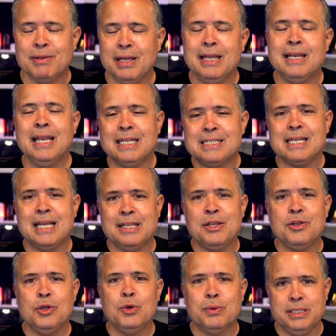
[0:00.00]
Let's say
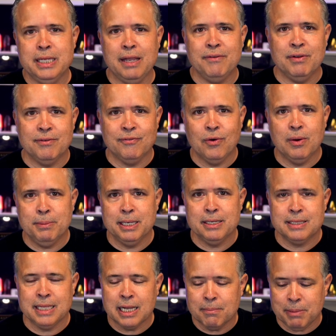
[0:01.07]
you were David for a minute.
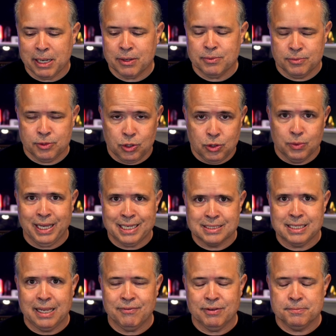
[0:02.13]
Think about you as
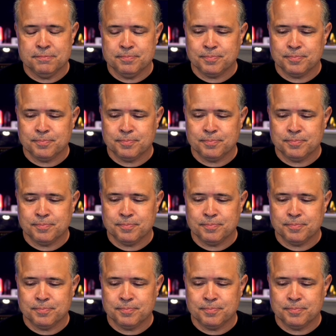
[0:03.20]
David.